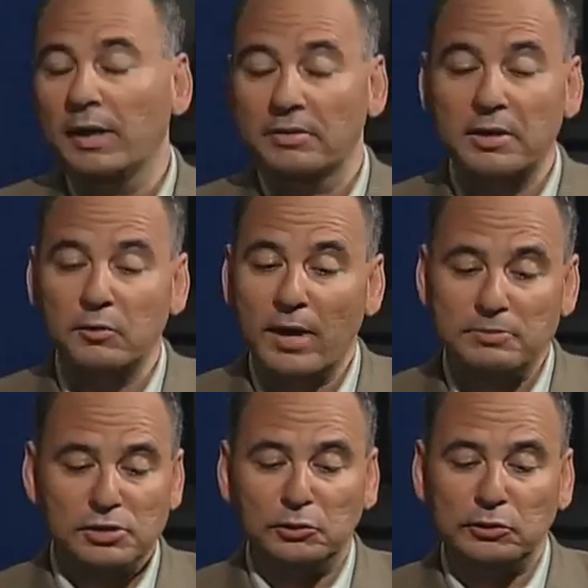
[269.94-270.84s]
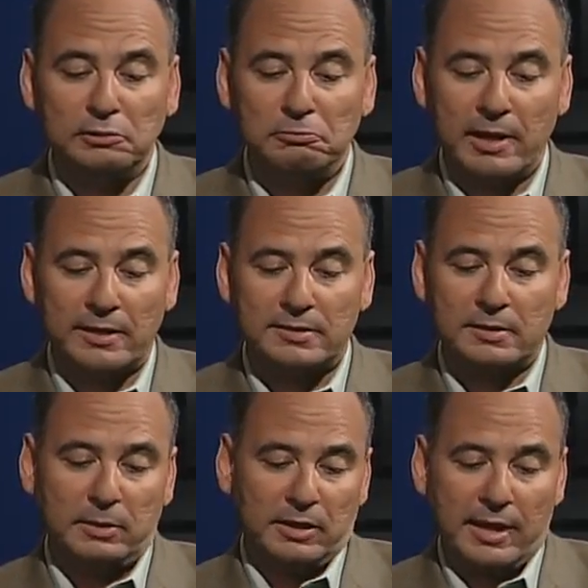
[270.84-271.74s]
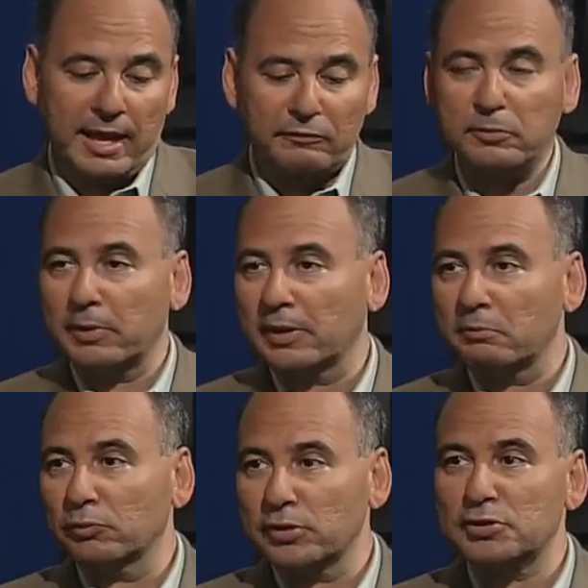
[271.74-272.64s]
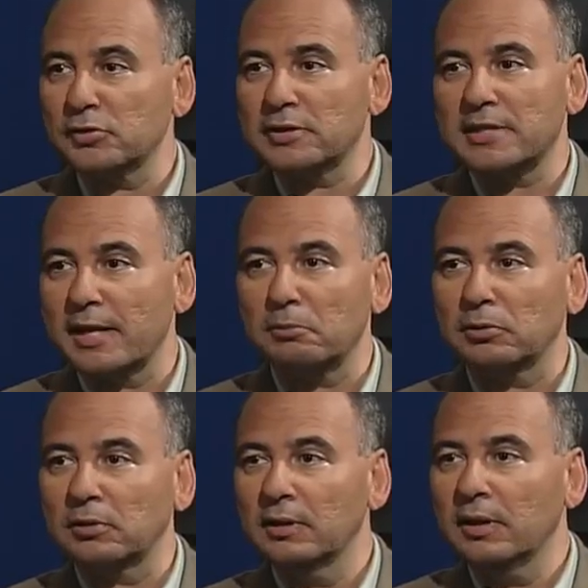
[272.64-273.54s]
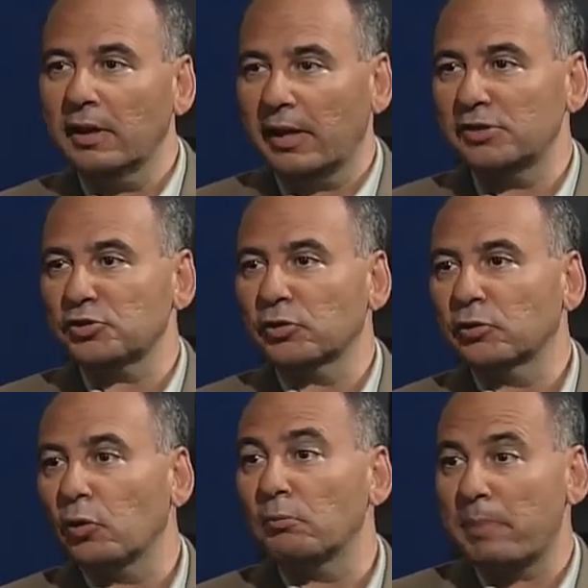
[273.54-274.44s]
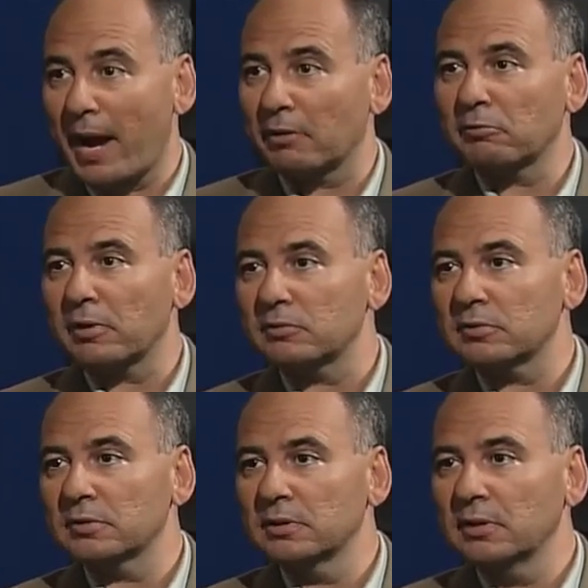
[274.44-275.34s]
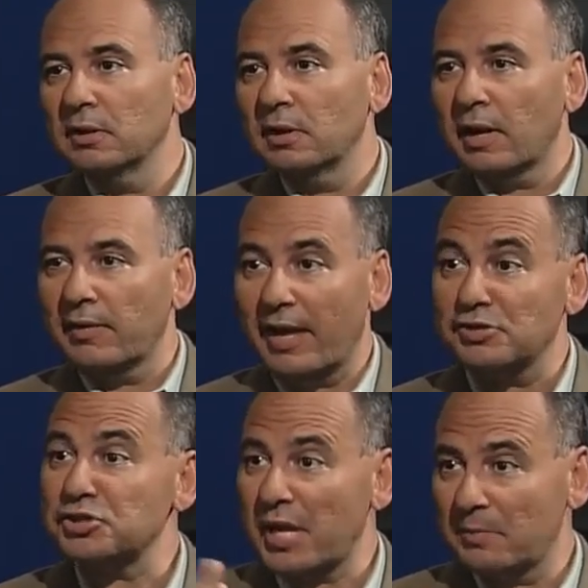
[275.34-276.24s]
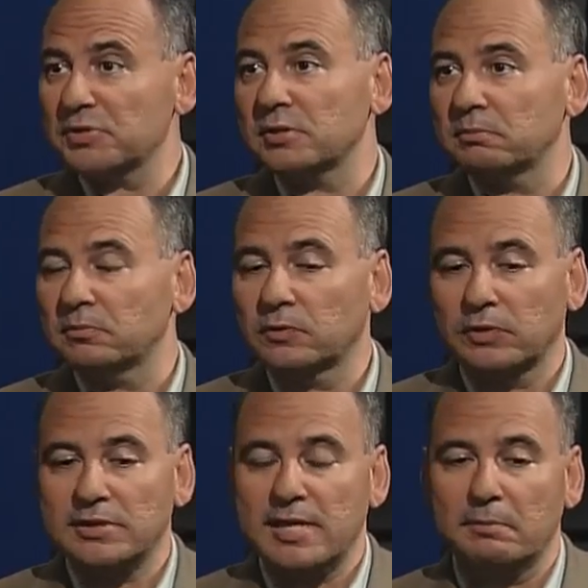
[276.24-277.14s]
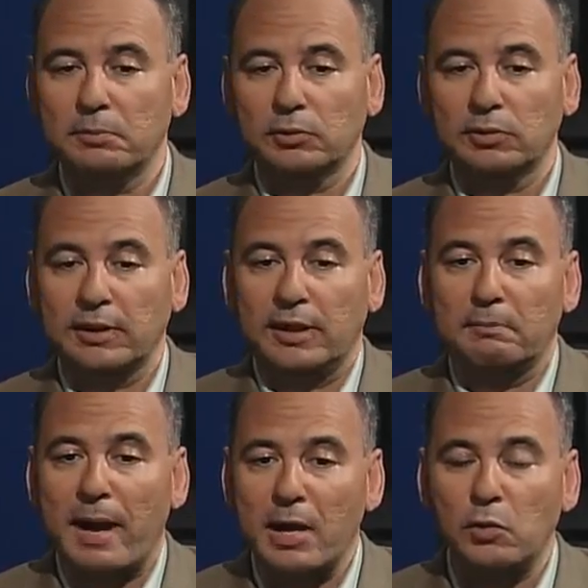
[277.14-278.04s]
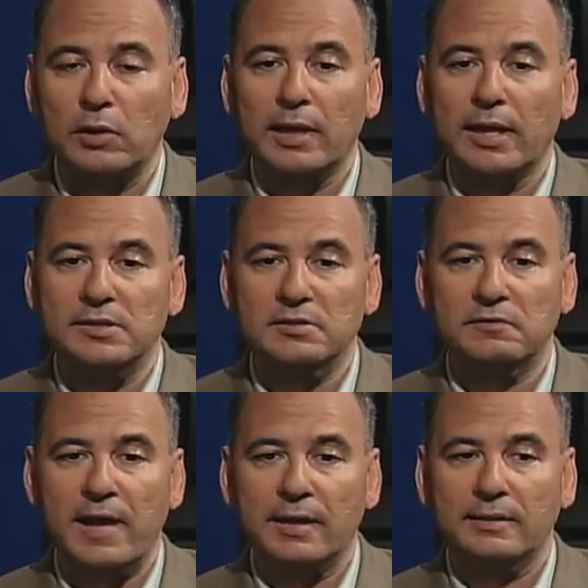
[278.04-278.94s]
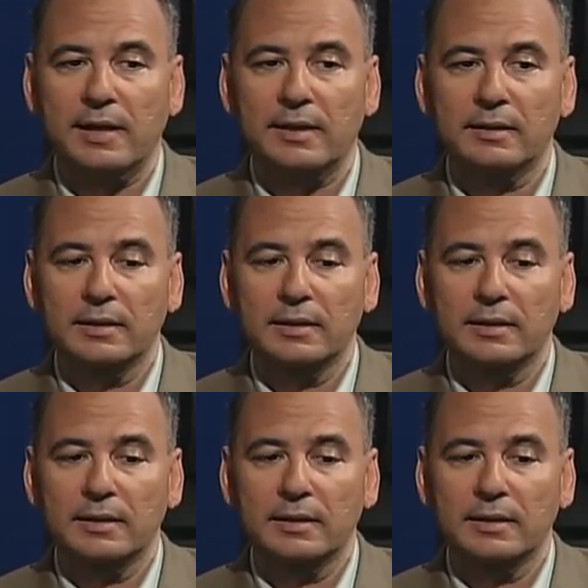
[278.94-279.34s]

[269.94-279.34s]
think you're absolutely right. I mean, everybody brings to the table his or her own background, and that shapes them. For example, in my own case, the fact that